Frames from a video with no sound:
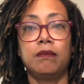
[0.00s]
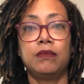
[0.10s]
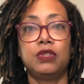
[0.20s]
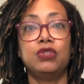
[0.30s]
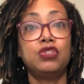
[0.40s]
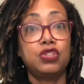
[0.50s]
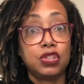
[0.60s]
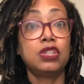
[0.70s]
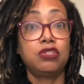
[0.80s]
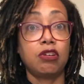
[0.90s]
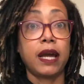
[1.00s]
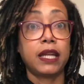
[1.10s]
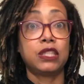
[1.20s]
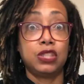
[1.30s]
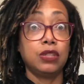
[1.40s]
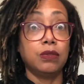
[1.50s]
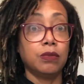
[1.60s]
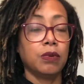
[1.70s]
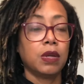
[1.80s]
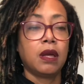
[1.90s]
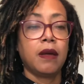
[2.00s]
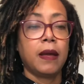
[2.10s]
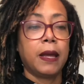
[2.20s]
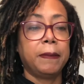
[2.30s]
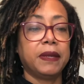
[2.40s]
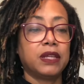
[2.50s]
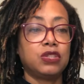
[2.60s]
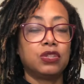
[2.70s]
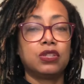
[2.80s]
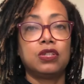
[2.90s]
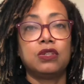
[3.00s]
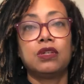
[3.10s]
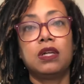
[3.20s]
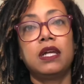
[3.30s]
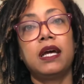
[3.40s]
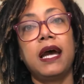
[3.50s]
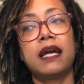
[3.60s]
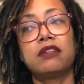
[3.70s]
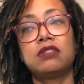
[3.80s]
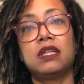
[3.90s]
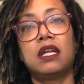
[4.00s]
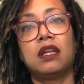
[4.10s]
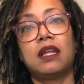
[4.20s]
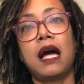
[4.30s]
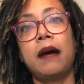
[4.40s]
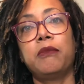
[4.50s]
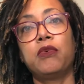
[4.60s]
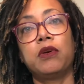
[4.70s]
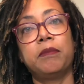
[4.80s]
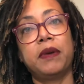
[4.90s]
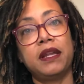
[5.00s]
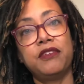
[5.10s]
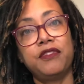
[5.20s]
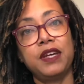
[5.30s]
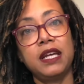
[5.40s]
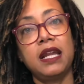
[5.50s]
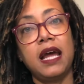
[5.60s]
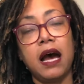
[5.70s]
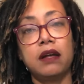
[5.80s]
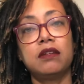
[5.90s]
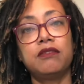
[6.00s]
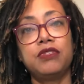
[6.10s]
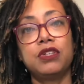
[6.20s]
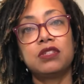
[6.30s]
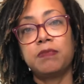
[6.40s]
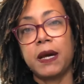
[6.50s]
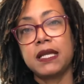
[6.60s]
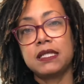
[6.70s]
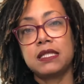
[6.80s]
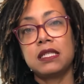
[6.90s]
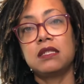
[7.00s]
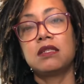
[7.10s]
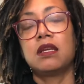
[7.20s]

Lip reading: you should try to do, because you're gonna actually get a lot more benefit out of your spices,